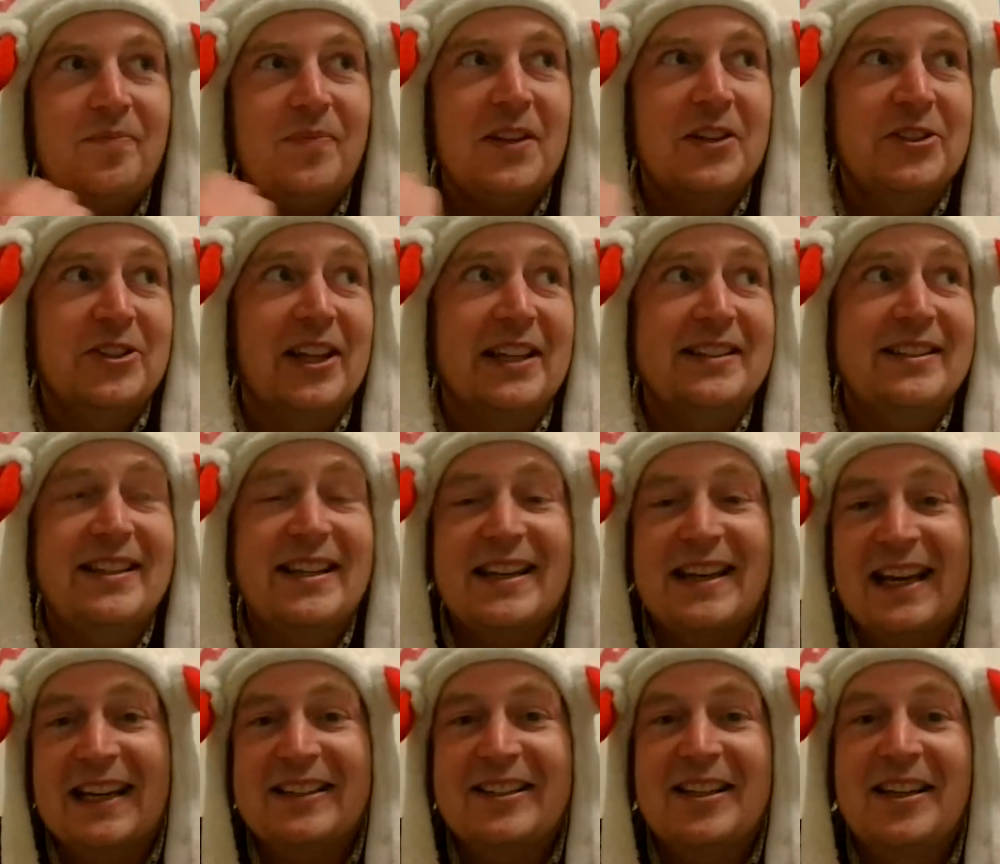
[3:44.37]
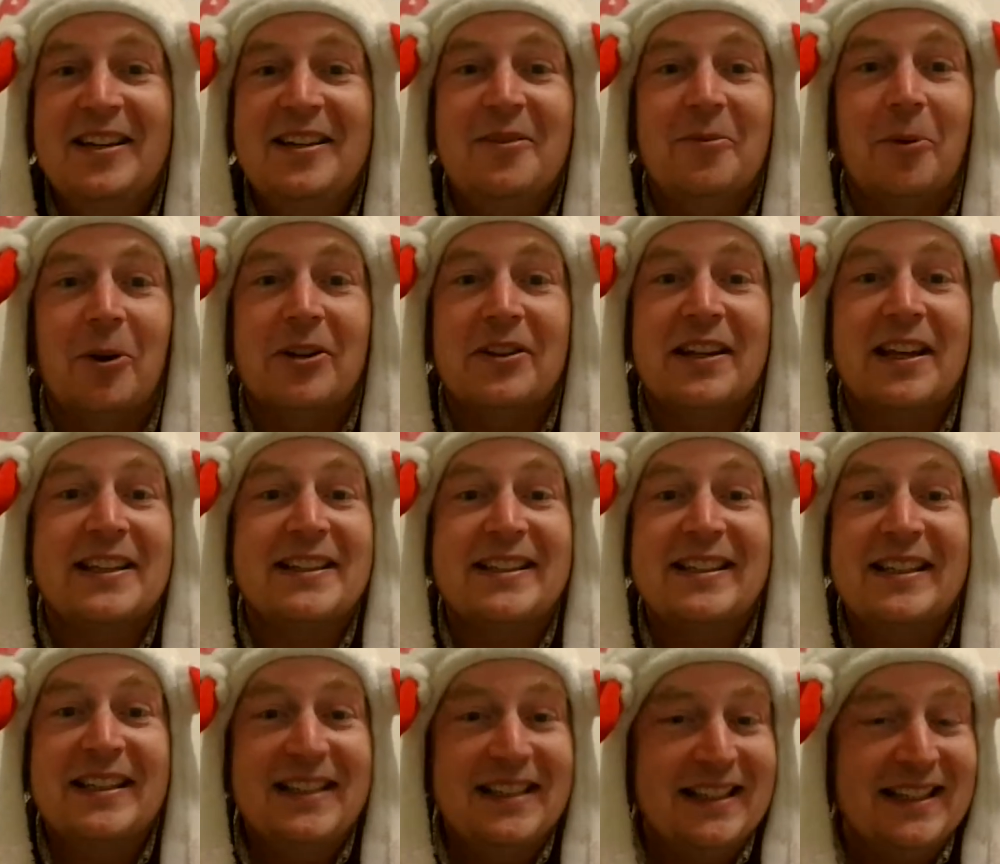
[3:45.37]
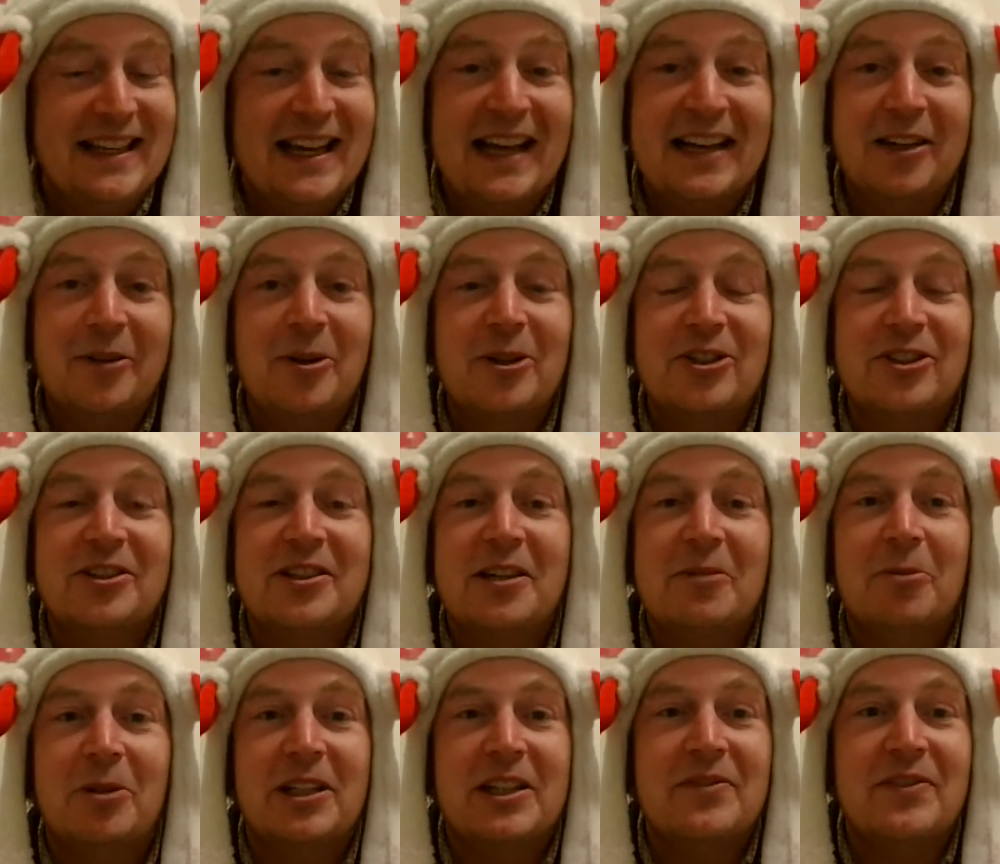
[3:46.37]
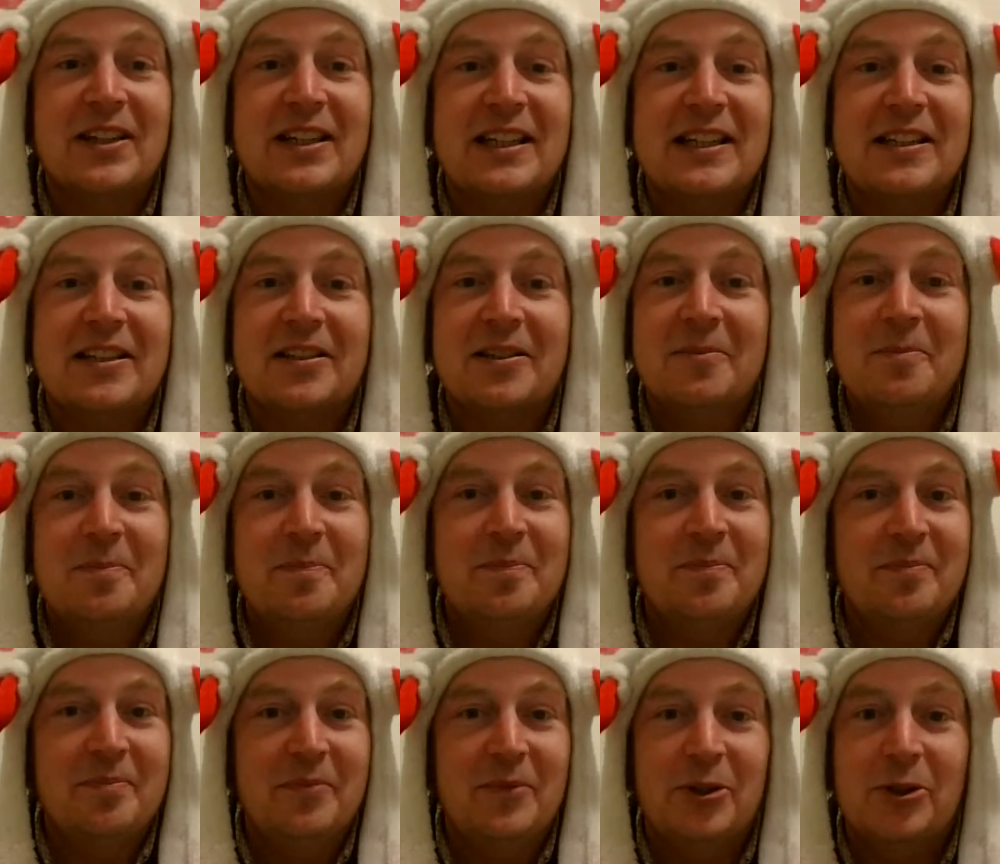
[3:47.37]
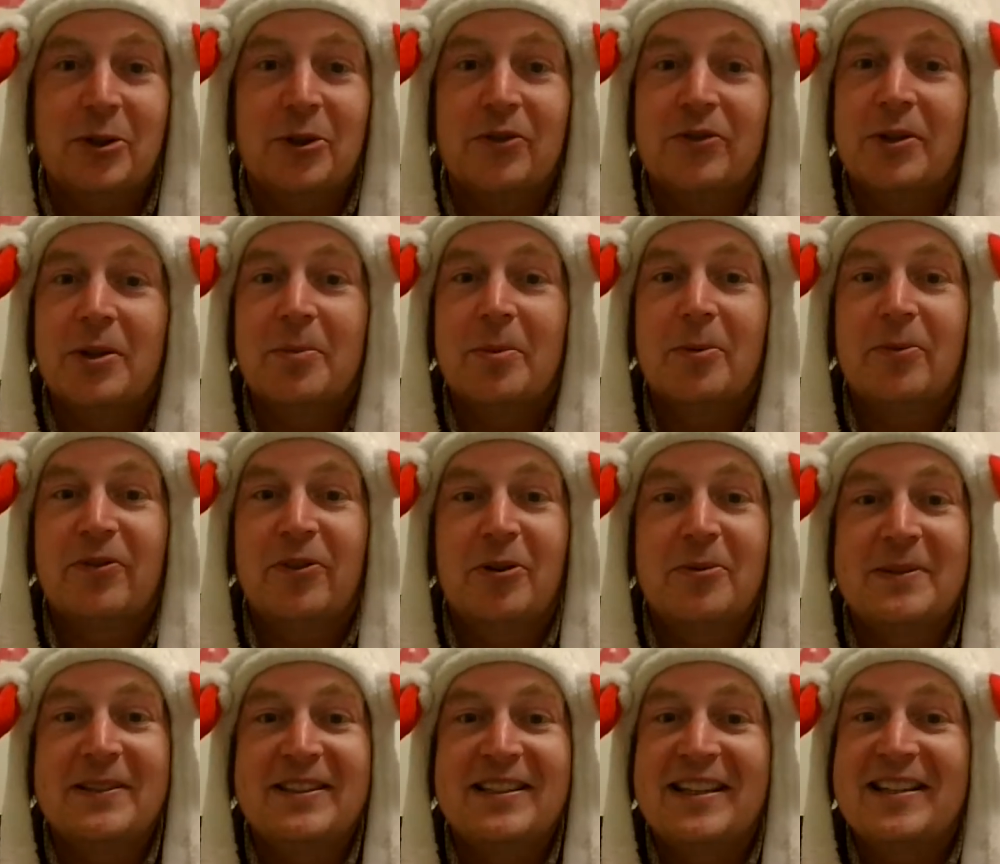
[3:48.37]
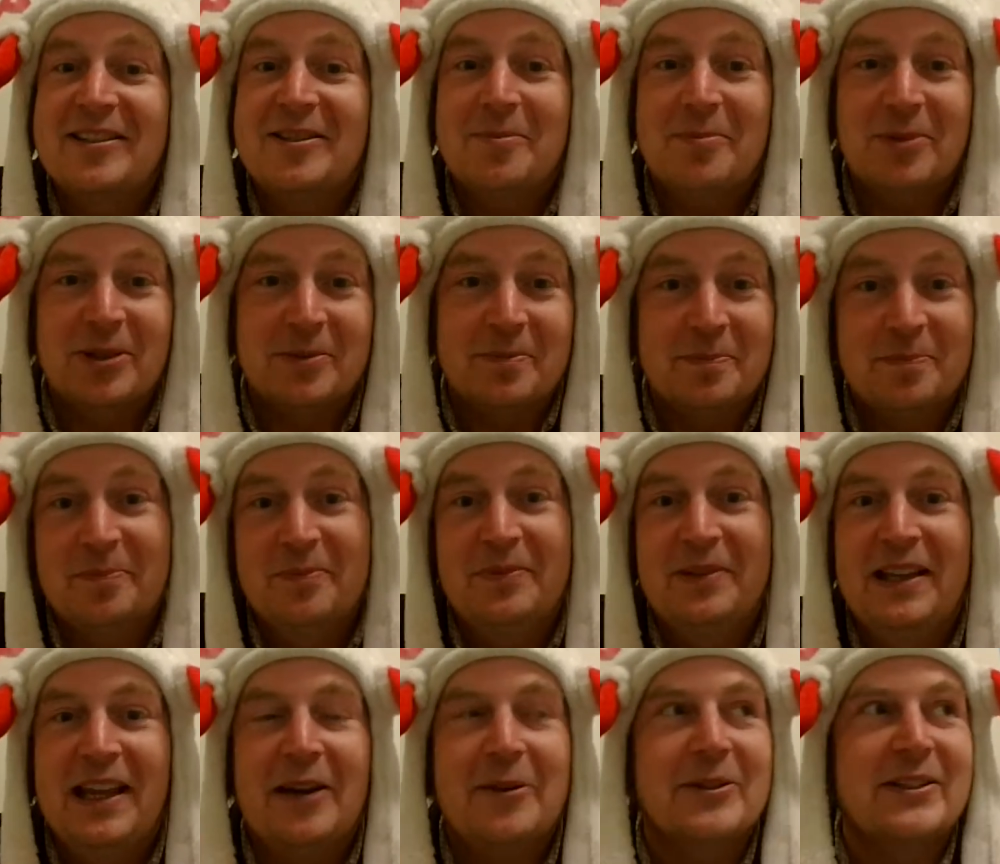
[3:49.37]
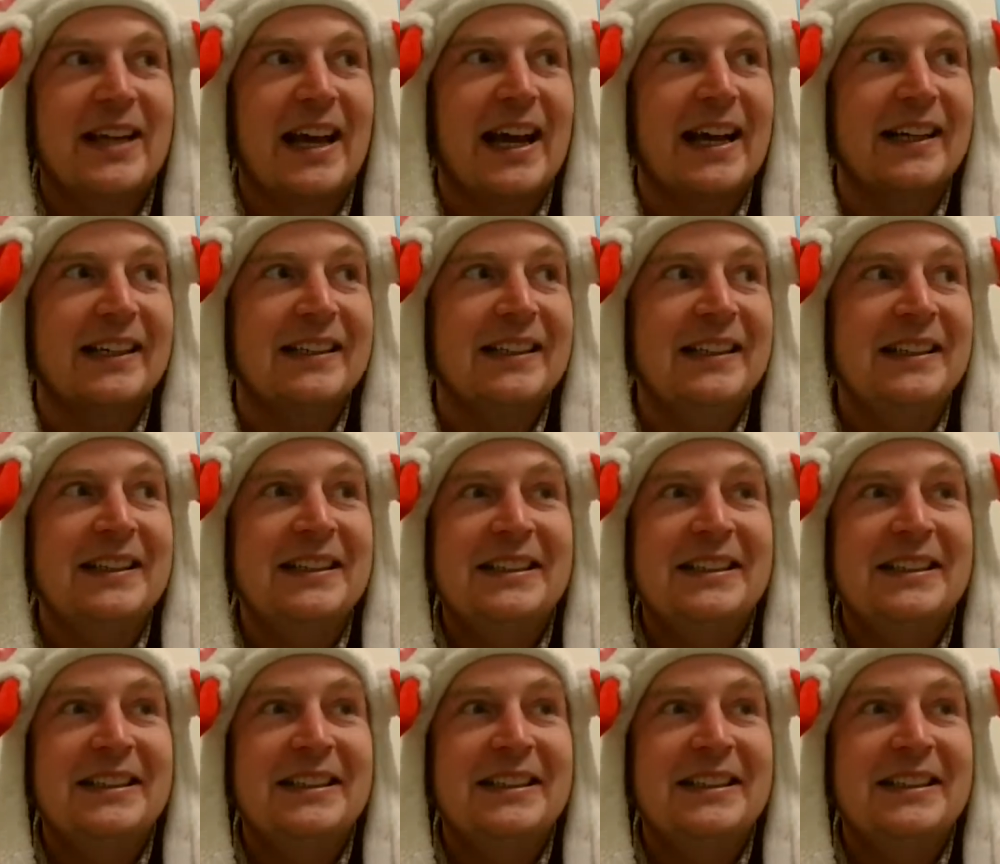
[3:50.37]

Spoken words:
so that's the next one. That's not a question they really even need to do for the performance test, but it was added.